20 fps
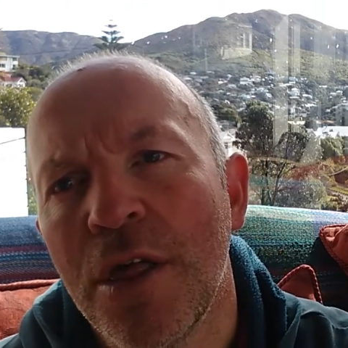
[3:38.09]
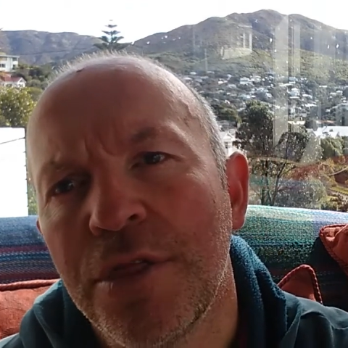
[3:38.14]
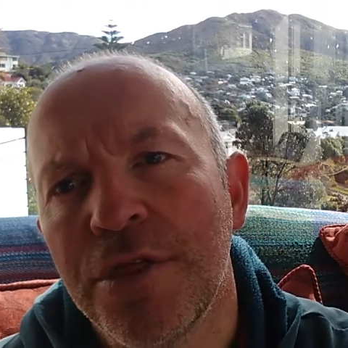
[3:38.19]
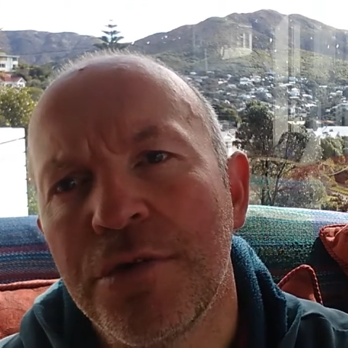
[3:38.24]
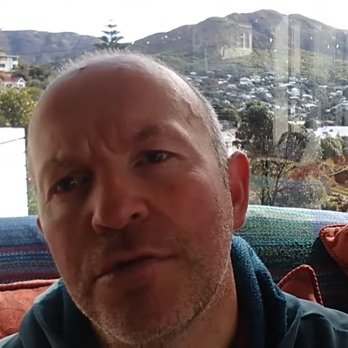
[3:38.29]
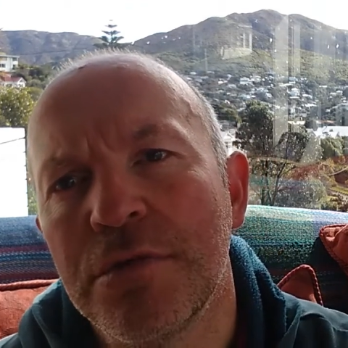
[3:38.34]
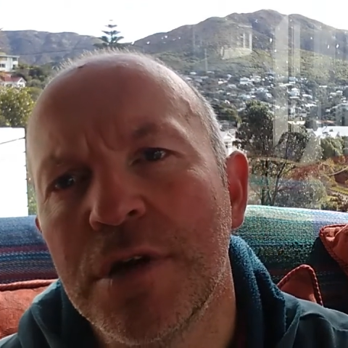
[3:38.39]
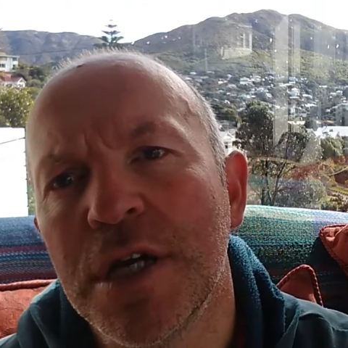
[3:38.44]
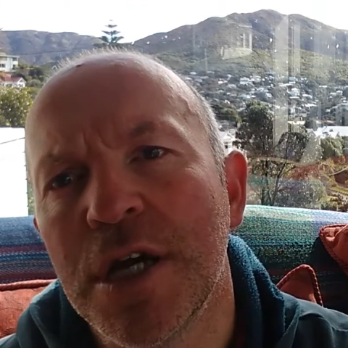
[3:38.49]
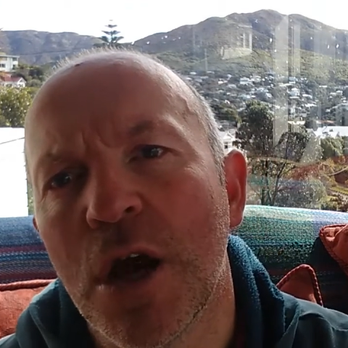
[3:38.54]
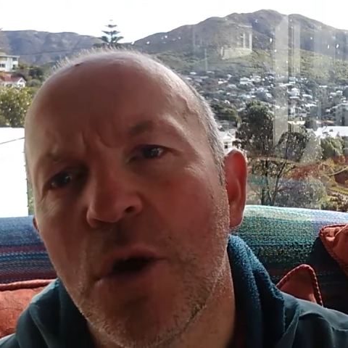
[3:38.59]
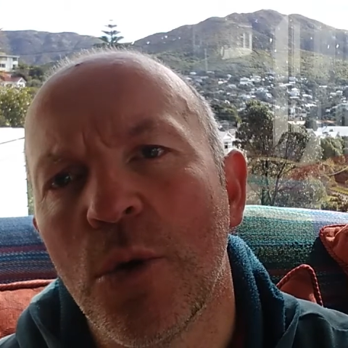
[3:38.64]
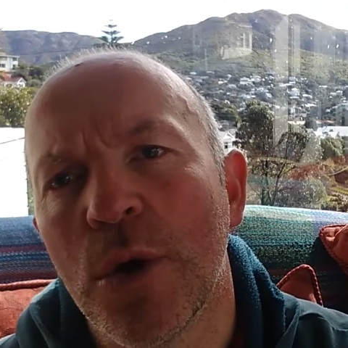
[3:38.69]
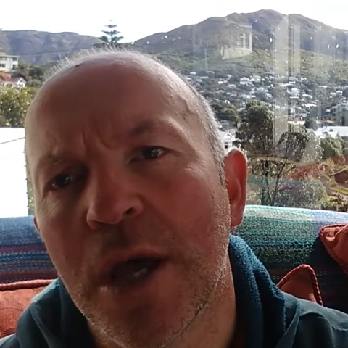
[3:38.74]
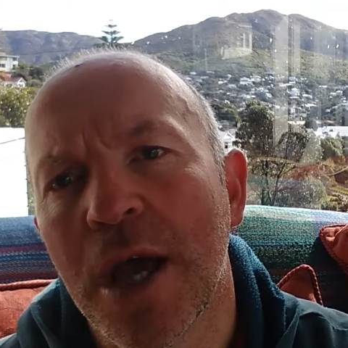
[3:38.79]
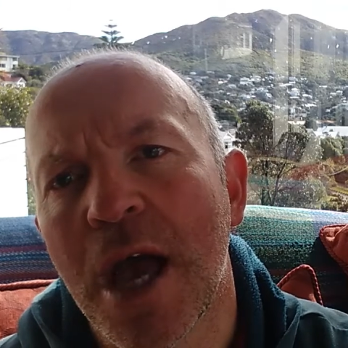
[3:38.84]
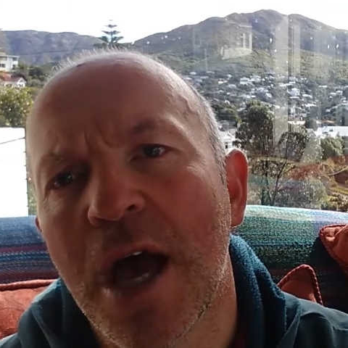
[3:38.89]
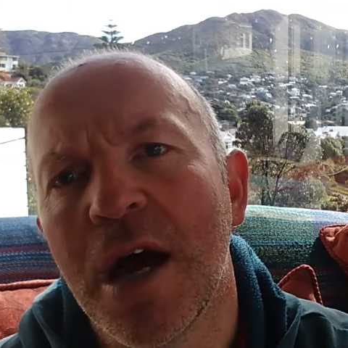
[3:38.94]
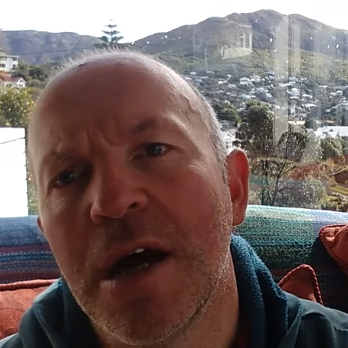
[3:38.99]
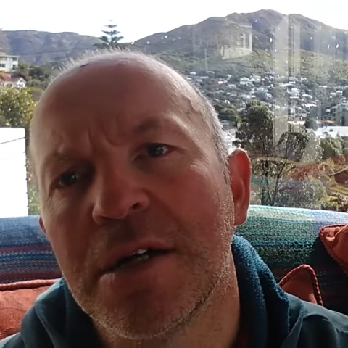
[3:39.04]
3
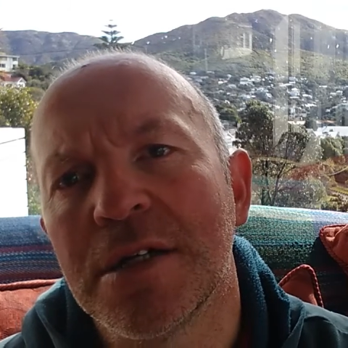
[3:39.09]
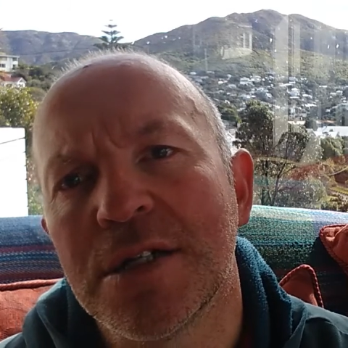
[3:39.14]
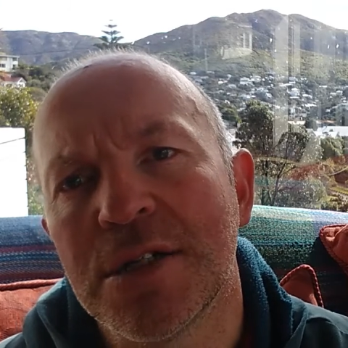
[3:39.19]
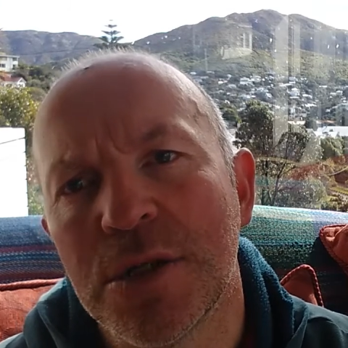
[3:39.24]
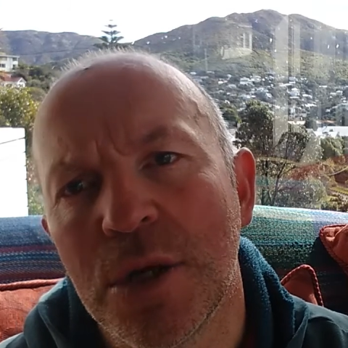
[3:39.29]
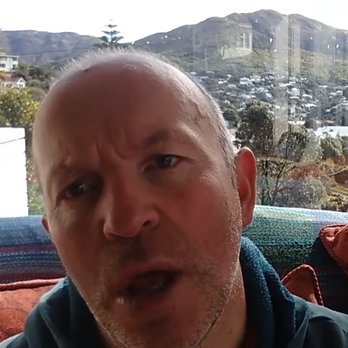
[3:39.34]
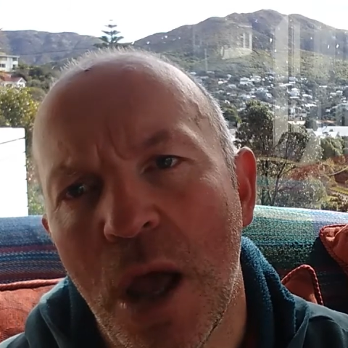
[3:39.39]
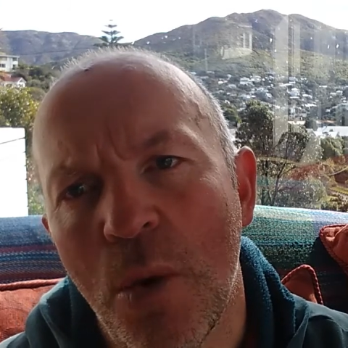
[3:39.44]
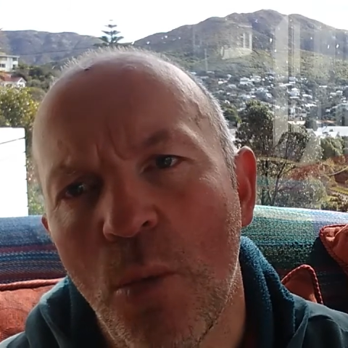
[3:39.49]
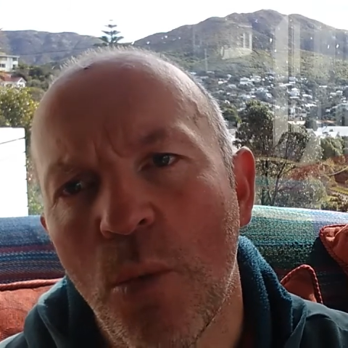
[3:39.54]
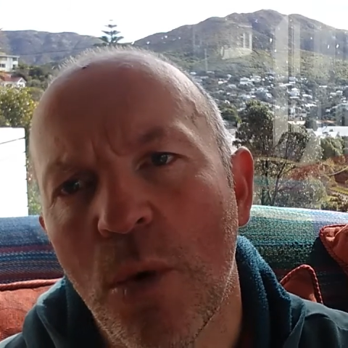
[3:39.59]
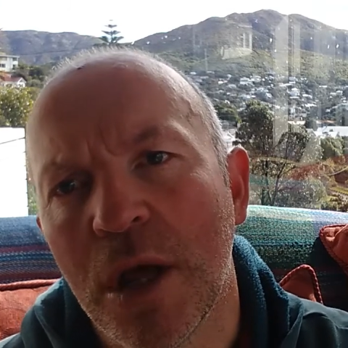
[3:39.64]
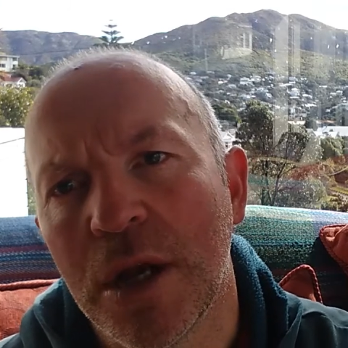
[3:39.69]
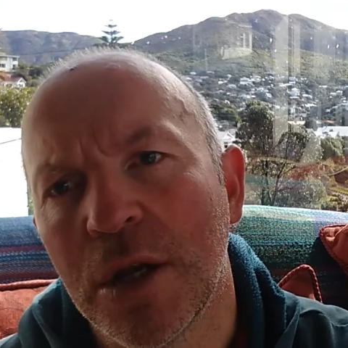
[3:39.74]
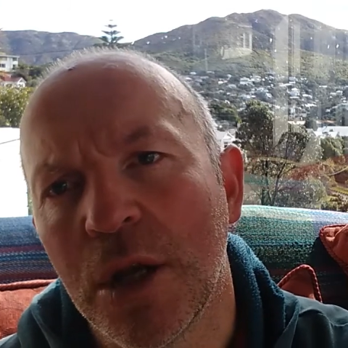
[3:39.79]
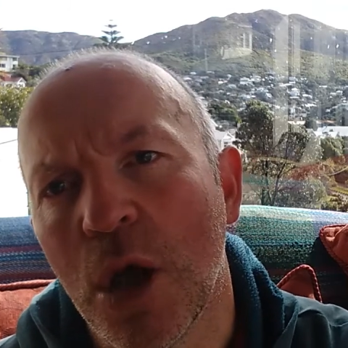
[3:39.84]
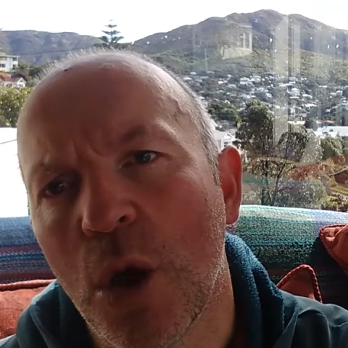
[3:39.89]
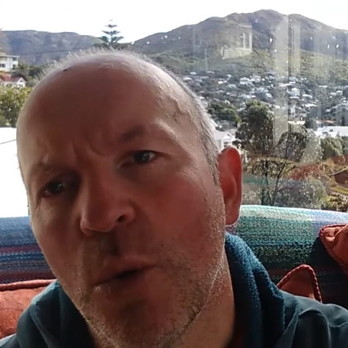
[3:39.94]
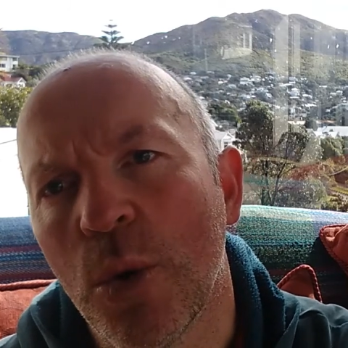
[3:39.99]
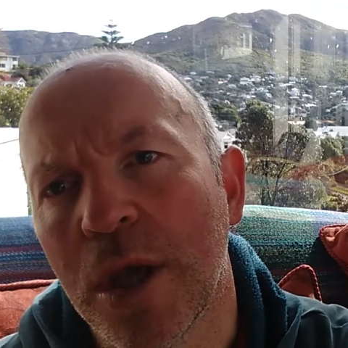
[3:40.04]
going out and
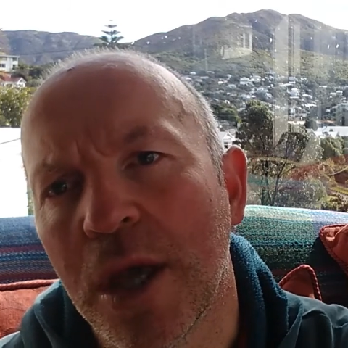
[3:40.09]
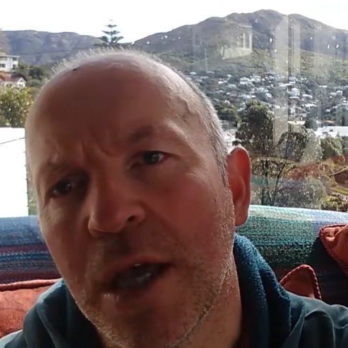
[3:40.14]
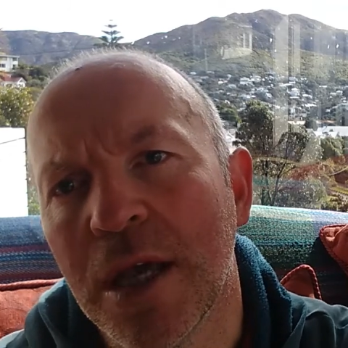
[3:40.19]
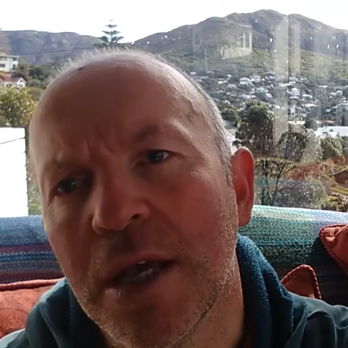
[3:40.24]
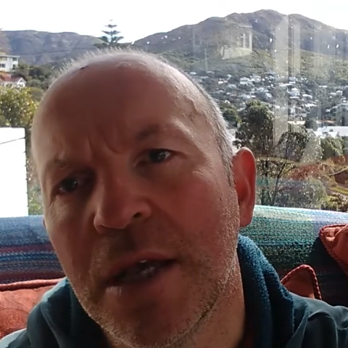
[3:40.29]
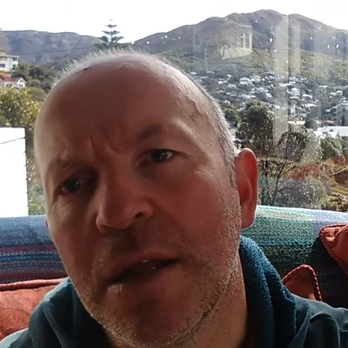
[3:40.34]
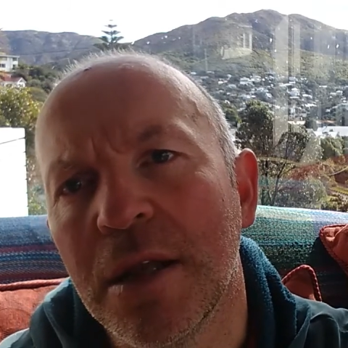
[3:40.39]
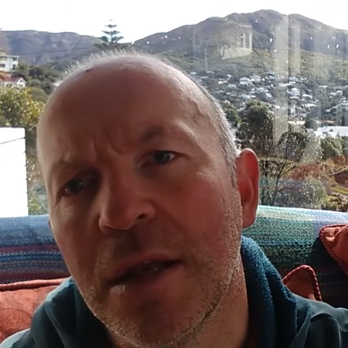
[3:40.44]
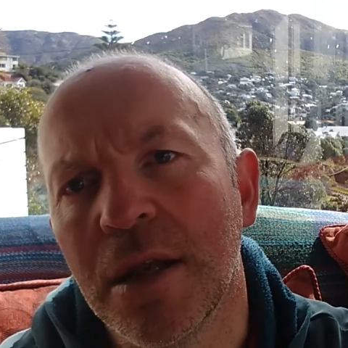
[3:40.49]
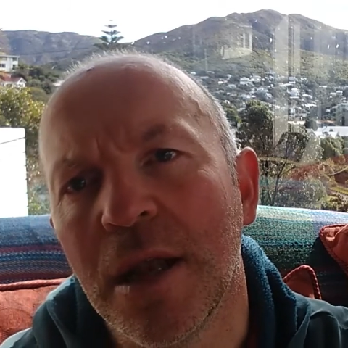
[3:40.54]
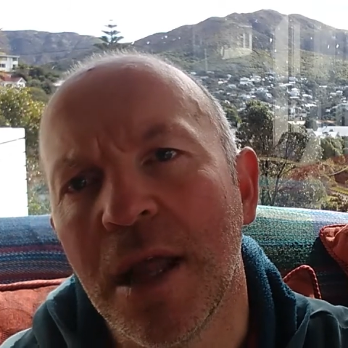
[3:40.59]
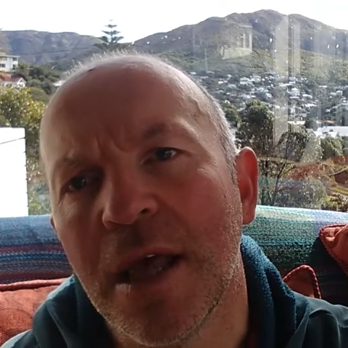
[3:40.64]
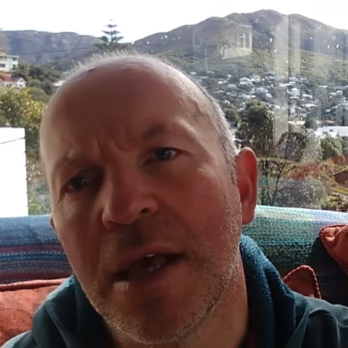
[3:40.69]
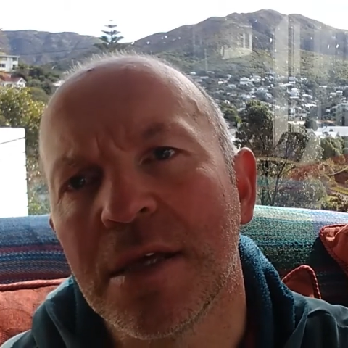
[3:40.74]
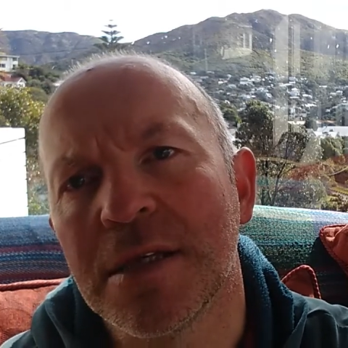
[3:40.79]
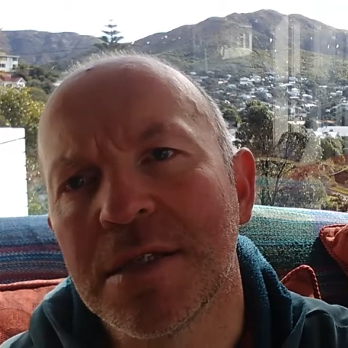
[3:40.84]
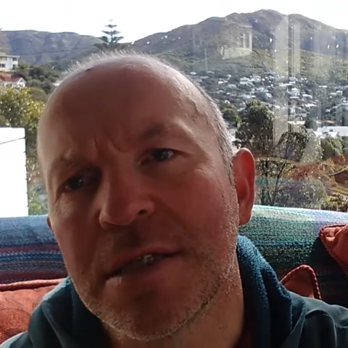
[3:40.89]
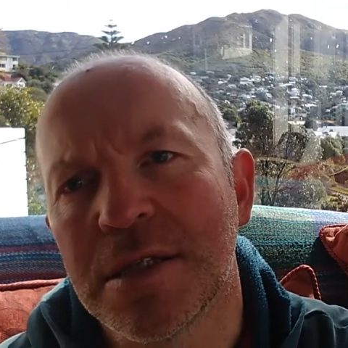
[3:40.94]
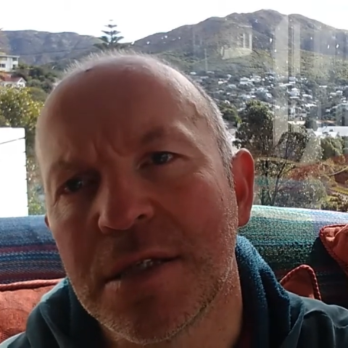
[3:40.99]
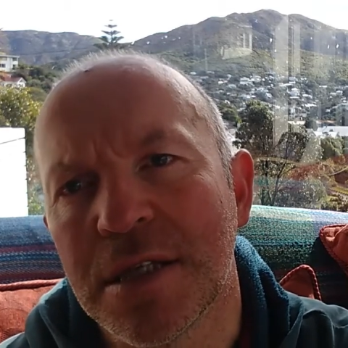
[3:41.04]
1 going in
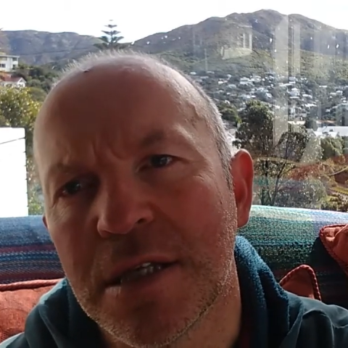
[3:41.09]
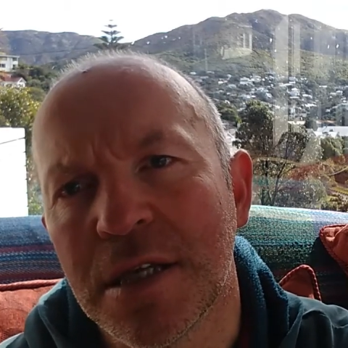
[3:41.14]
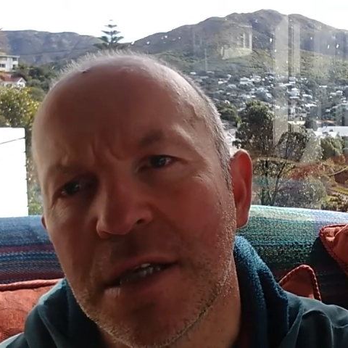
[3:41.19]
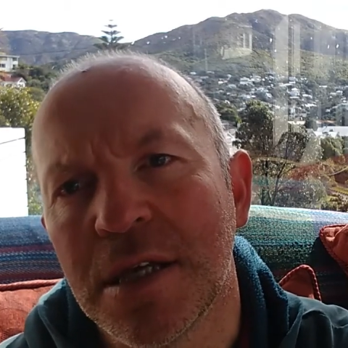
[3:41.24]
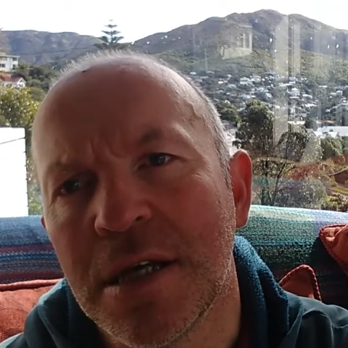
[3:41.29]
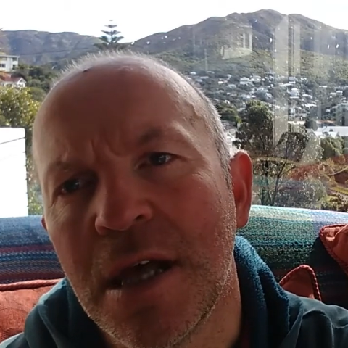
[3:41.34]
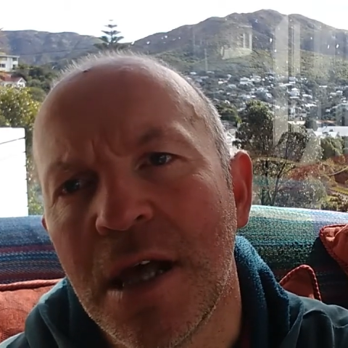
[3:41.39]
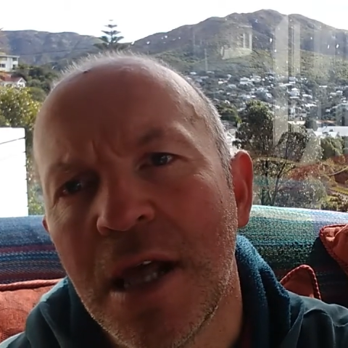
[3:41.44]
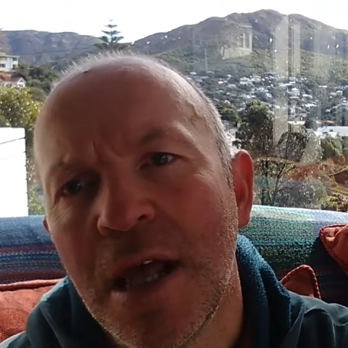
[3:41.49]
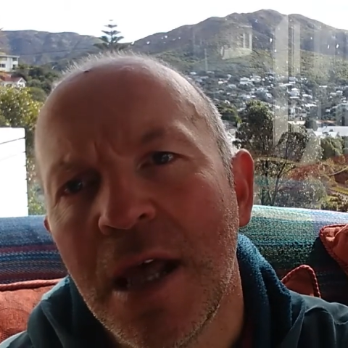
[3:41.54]
as the